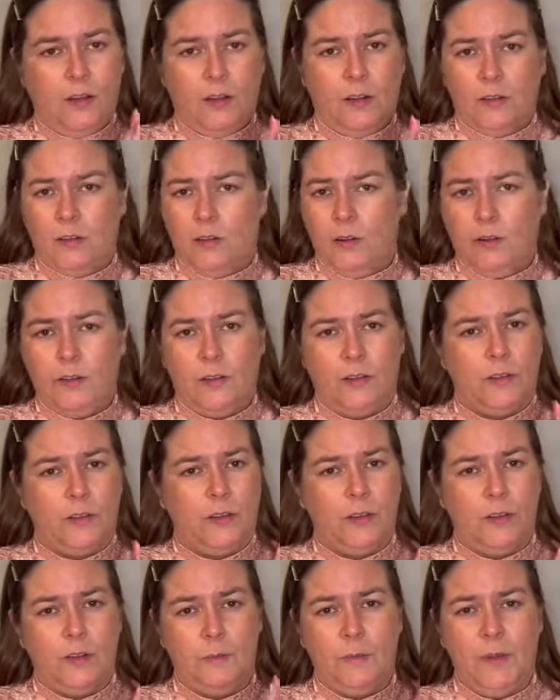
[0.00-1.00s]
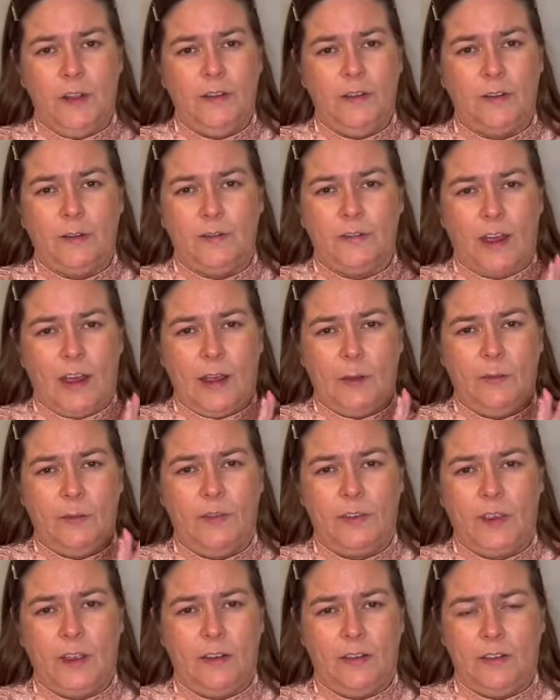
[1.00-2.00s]
looked a million of
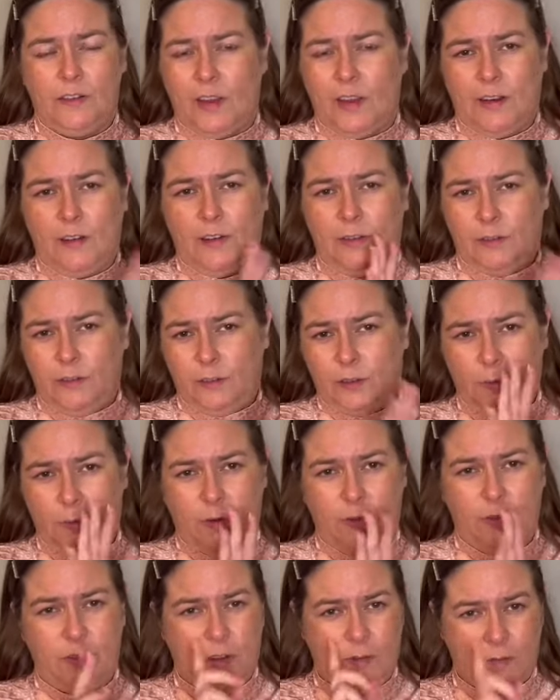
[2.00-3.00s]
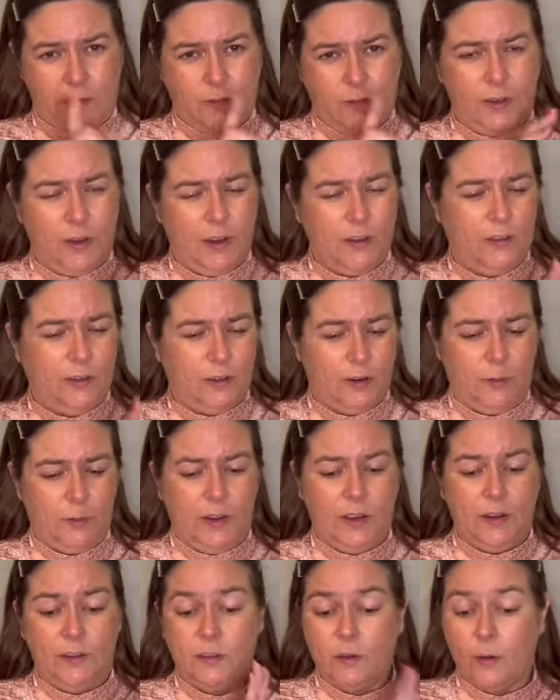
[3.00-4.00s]
times and decided W7, it's gonna be
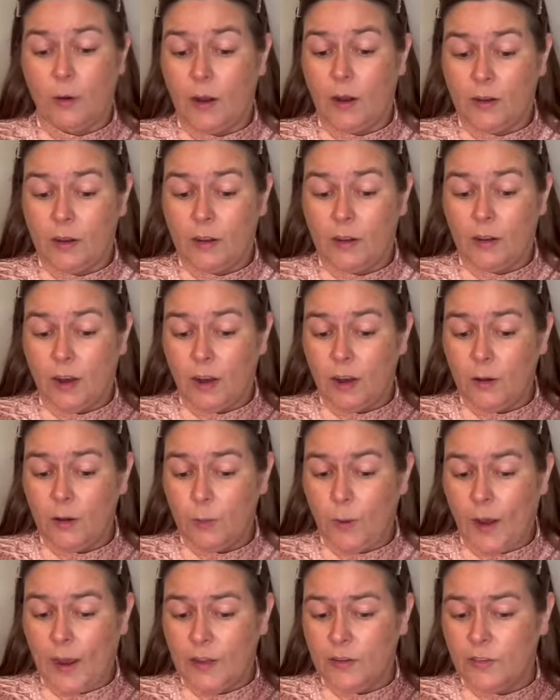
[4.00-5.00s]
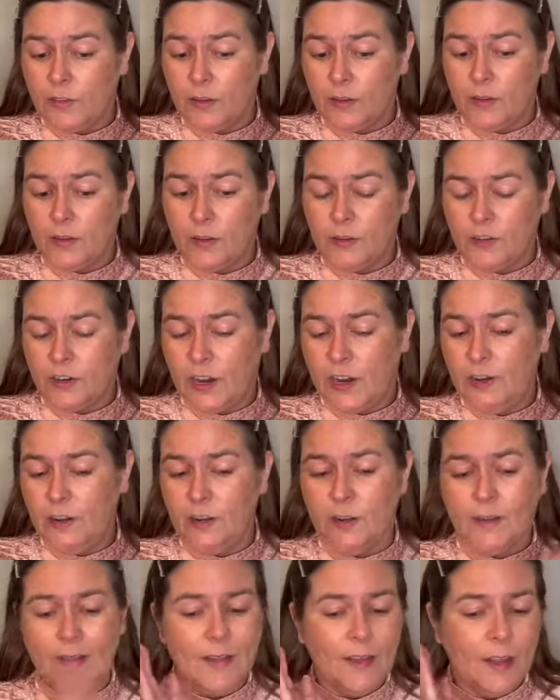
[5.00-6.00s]
it. So the color wise shade,
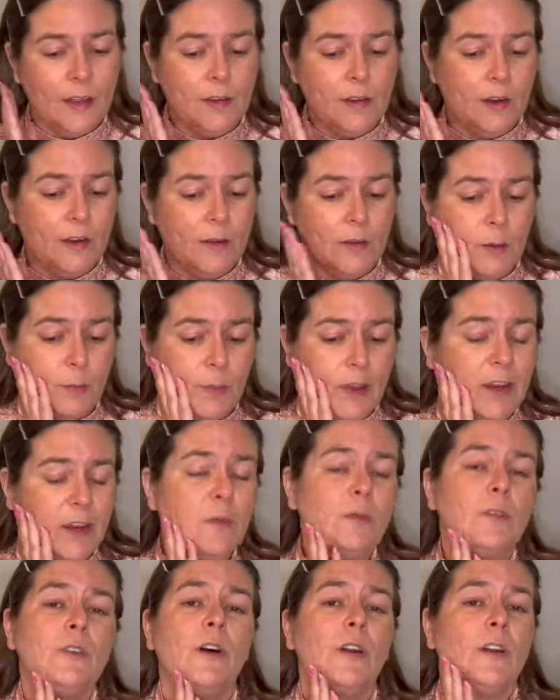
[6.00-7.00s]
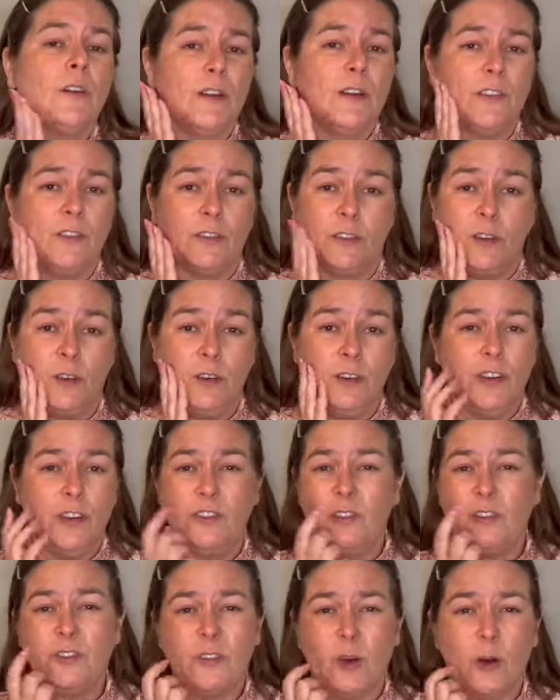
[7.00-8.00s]
the medium color is good. It's
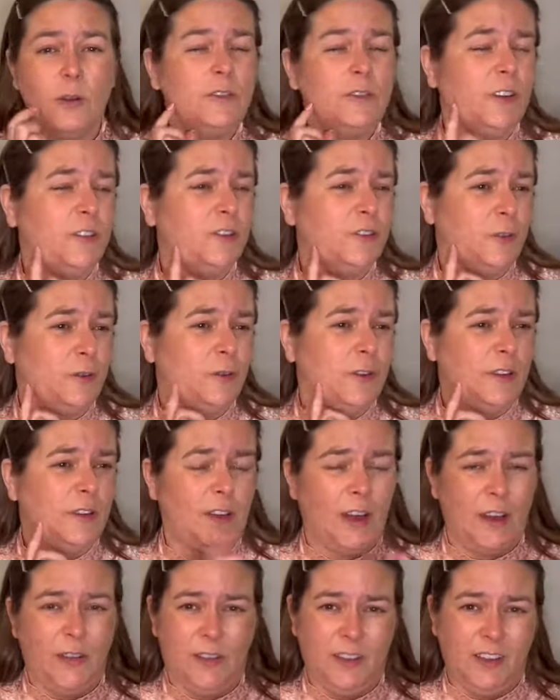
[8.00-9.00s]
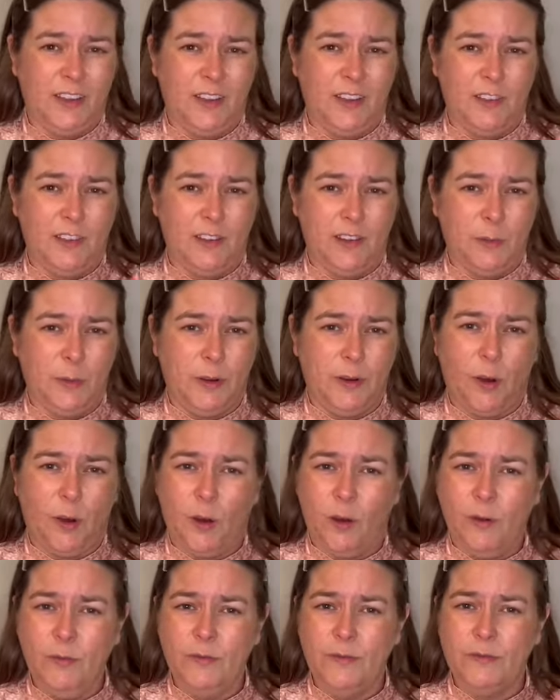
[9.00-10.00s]
just the undertone that I think is a little bit
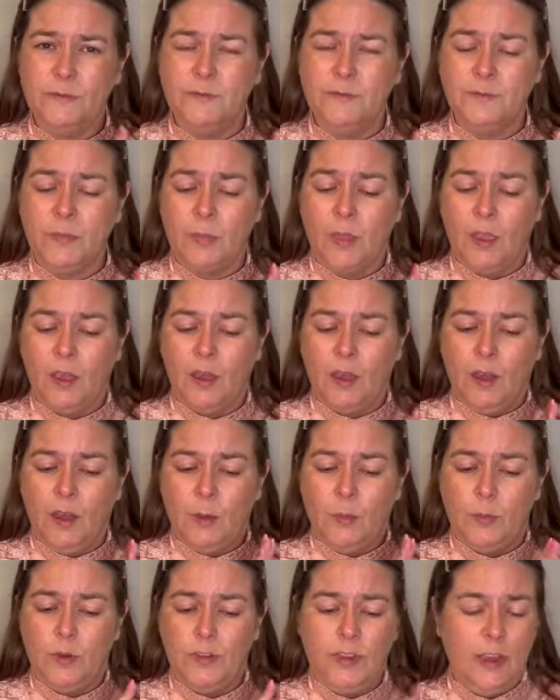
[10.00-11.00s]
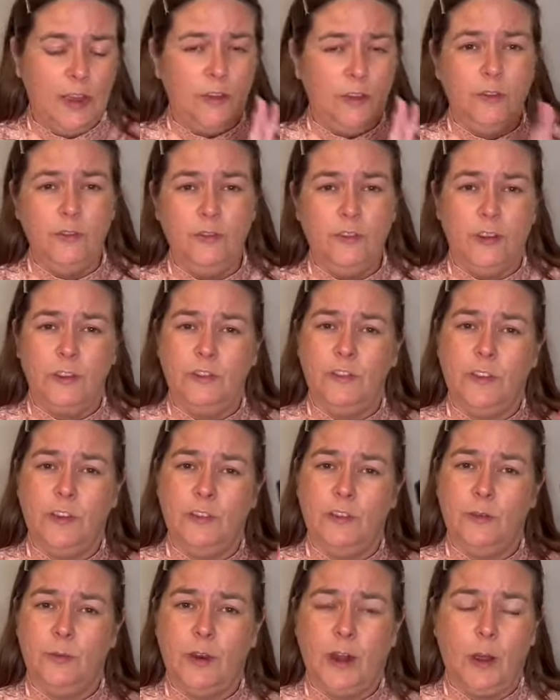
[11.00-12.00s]
off. But yeah, you judge
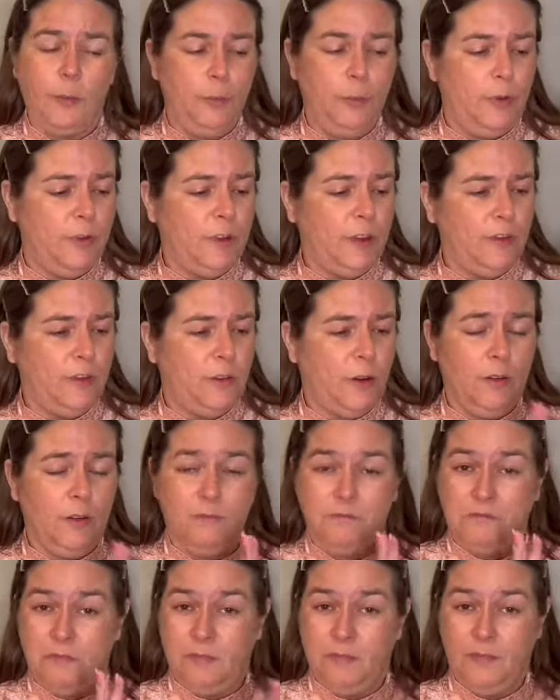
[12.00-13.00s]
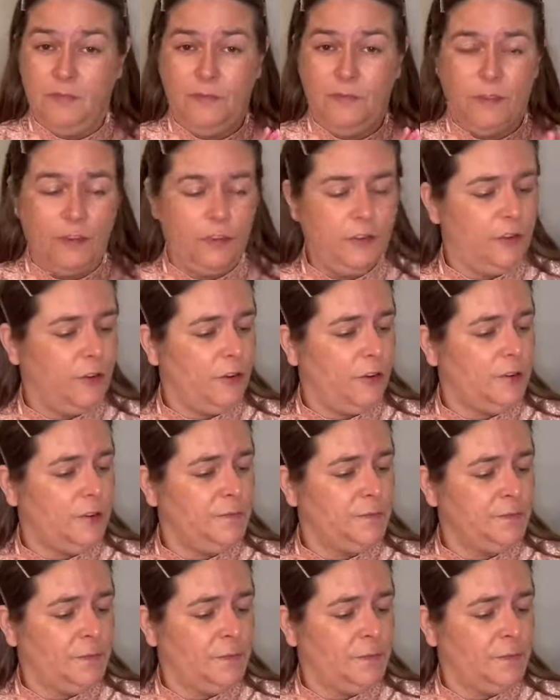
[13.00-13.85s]
it when I put this on, for sure.